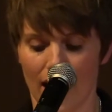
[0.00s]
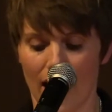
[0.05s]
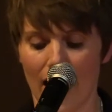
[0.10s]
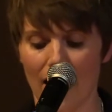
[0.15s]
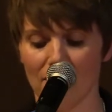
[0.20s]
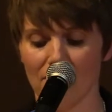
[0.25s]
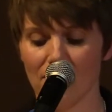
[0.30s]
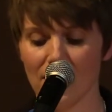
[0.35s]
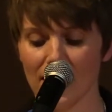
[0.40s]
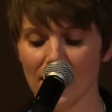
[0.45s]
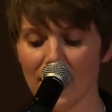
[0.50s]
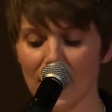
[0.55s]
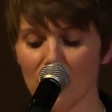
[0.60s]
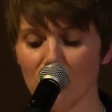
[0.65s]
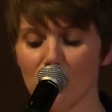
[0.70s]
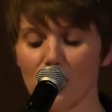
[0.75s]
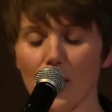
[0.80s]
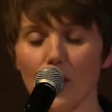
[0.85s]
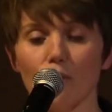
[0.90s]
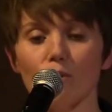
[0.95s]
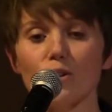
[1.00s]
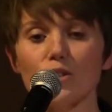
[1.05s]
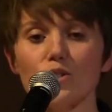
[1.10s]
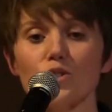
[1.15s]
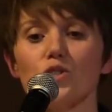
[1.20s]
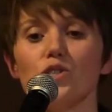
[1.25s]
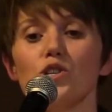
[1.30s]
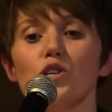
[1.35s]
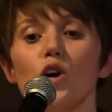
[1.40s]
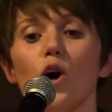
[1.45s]
and thinking there was
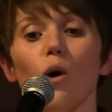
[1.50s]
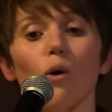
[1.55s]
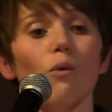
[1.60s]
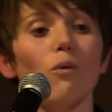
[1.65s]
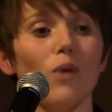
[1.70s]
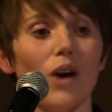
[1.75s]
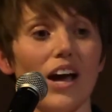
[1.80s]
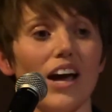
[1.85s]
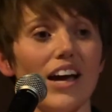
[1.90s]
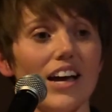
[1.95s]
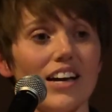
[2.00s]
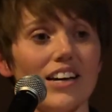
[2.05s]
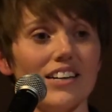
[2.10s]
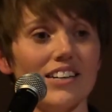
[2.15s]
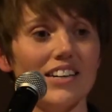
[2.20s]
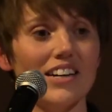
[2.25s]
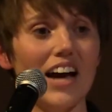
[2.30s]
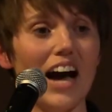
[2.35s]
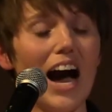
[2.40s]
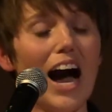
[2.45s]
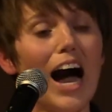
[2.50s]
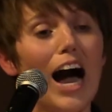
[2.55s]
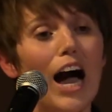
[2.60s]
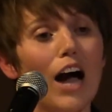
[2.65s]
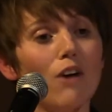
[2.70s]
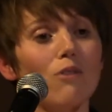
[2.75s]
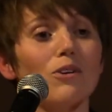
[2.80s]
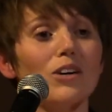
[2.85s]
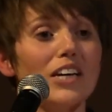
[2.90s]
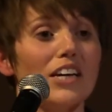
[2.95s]
no way
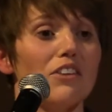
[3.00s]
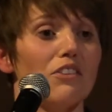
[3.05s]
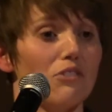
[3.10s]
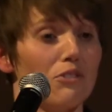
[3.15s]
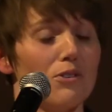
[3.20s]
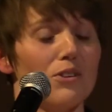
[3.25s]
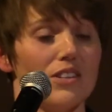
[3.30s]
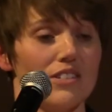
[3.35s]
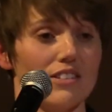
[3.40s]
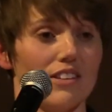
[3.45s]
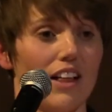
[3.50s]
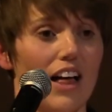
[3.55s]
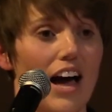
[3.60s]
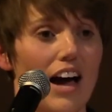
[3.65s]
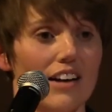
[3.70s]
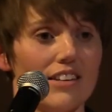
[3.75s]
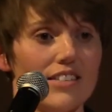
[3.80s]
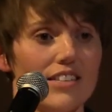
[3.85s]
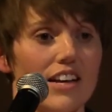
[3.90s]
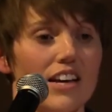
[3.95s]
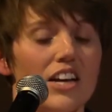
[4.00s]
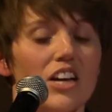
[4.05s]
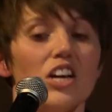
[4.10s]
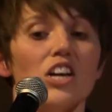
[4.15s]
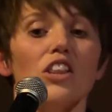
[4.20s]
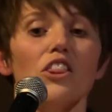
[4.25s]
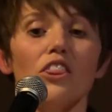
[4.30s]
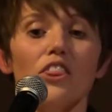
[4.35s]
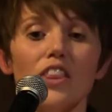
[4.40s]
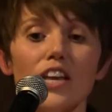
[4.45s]
I would get through this class.
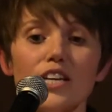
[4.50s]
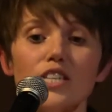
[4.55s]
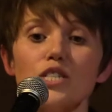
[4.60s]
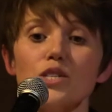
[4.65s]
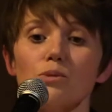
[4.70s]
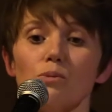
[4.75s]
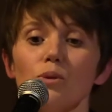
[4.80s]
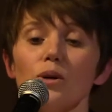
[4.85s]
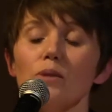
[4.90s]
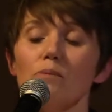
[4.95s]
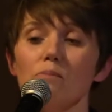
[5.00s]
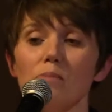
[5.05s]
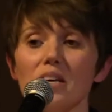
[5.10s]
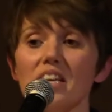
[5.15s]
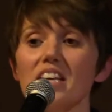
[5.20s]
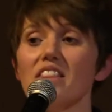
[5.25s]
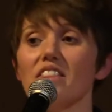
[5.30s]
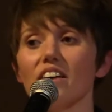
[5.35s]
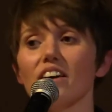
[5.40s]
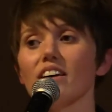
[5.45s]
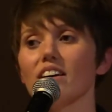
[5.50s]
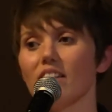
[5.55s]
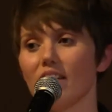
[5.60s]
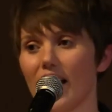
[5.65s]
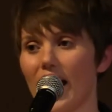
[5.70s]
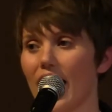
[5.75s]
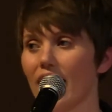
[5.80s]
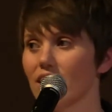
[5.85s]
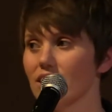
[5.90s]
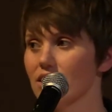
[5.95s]
This would be the
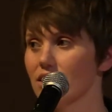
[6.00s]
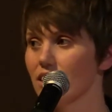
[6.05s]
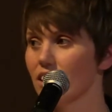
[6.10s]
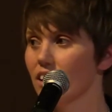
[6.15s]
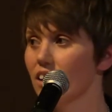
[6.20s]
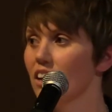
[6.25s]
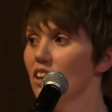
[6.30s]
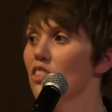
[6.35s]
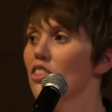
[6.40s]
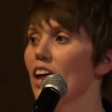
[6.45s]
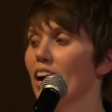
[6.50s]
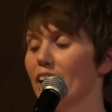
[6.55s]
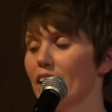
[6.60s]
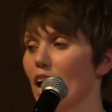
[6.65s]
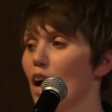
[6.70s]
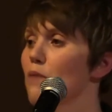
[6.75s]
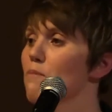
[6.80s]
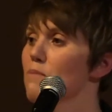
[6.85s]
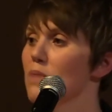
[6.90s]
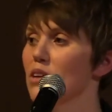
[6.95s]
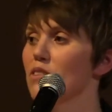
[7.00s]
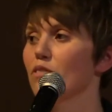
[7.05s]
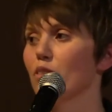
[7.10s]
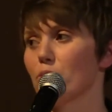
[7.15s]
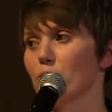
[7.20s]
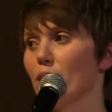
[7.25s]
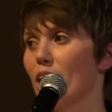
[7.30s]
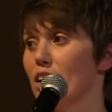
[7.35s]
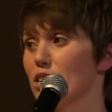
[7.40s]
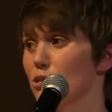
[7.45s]
class that kept me
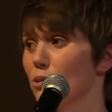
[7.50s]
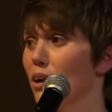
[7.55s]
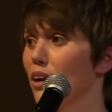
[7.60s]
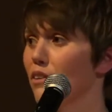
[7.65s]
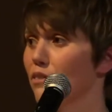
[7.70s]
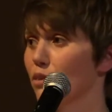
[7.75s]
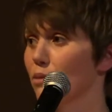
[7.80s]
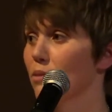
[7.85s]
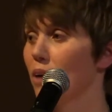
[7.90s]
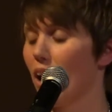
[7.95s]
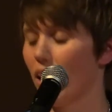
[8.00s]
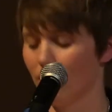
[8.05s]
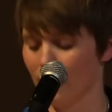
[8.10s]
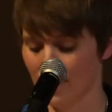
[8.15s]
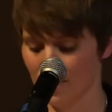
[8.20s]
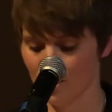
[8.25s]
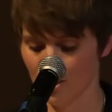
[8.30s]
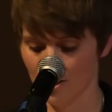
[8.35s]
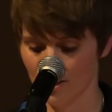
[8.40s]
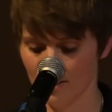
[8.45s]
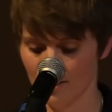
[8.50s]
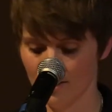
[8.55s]
from graduating from college.